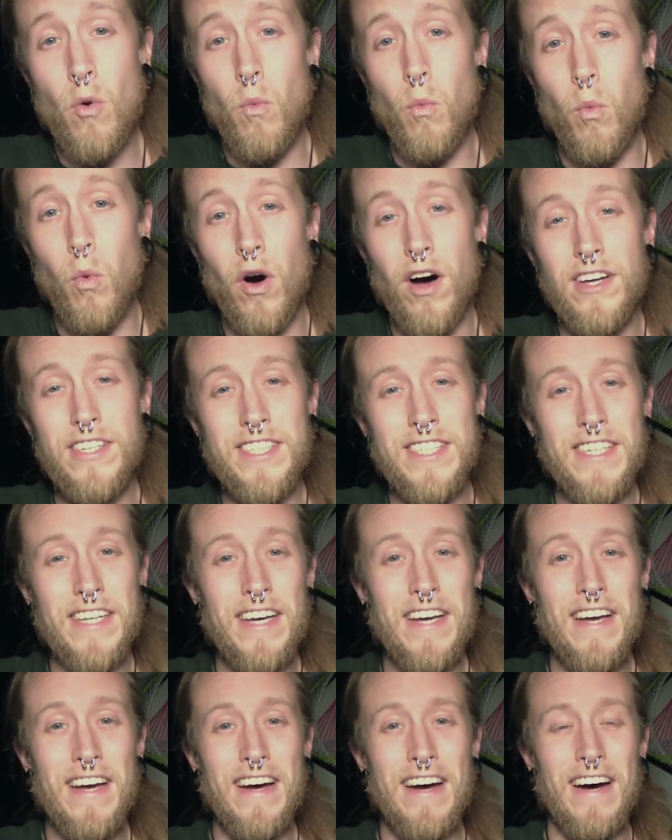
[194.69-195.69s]
was
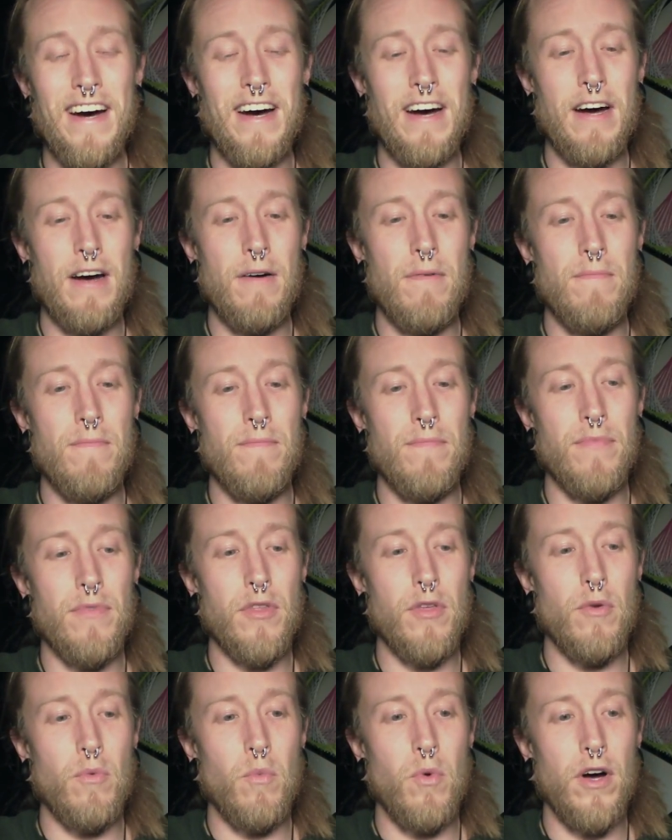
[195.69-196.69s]
um,
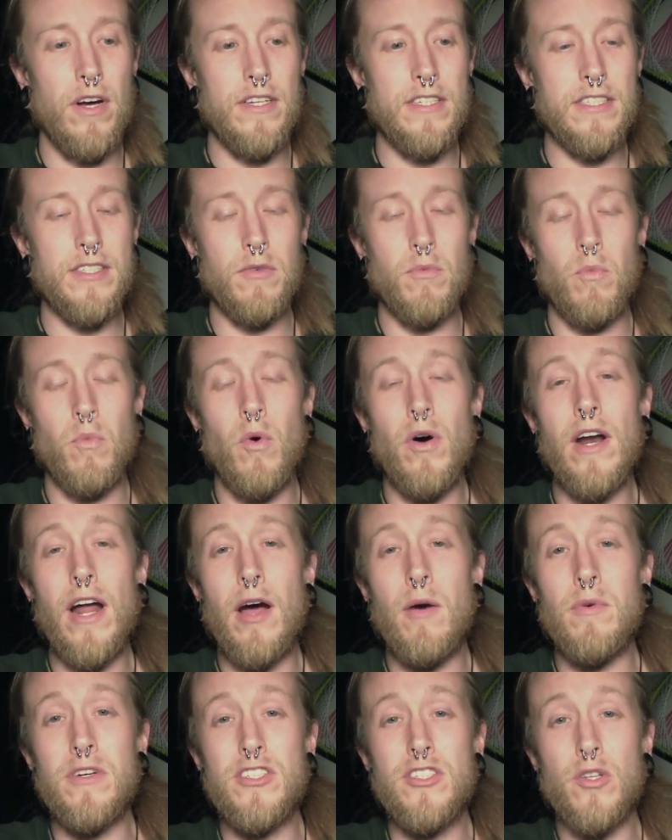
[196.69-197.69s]
was what I
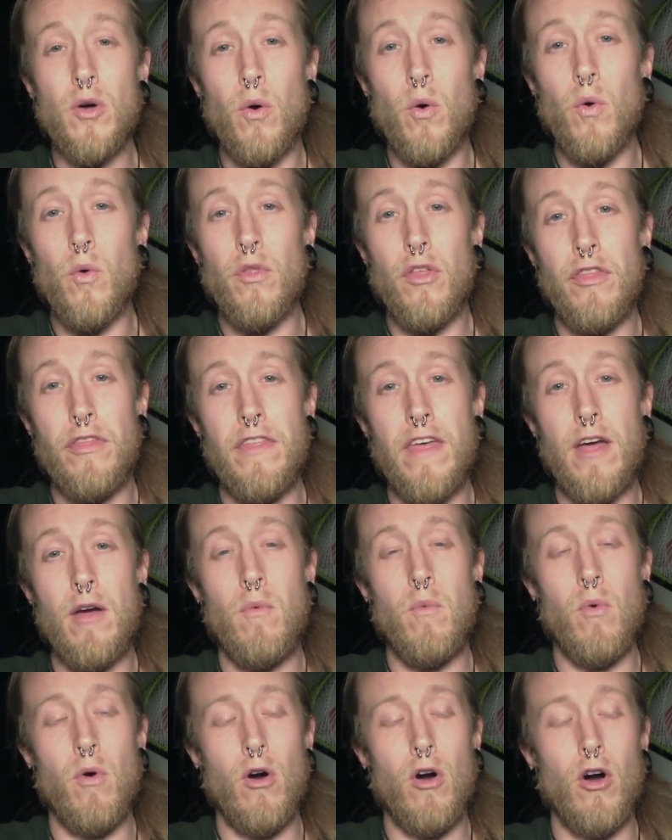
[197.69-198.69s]
was told that they
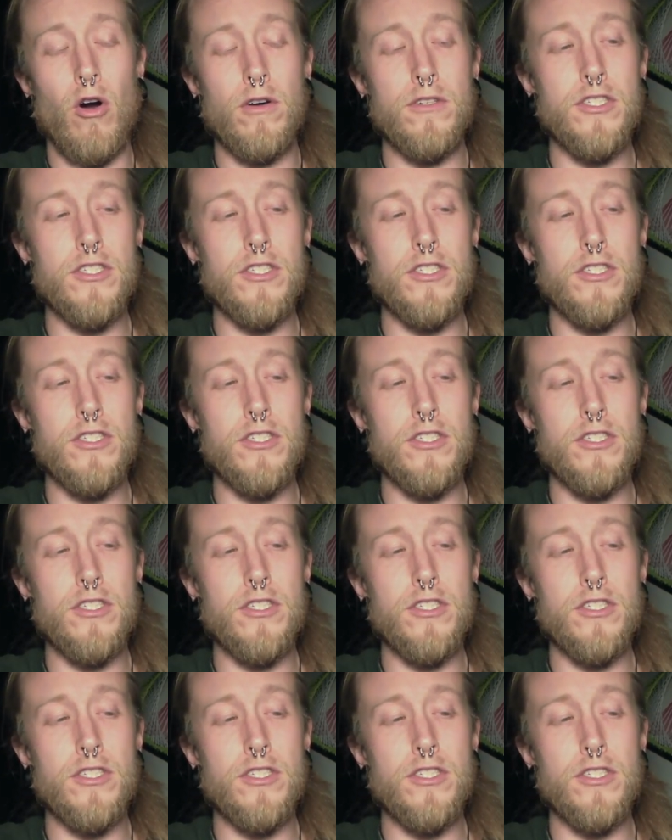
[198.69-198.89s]
were.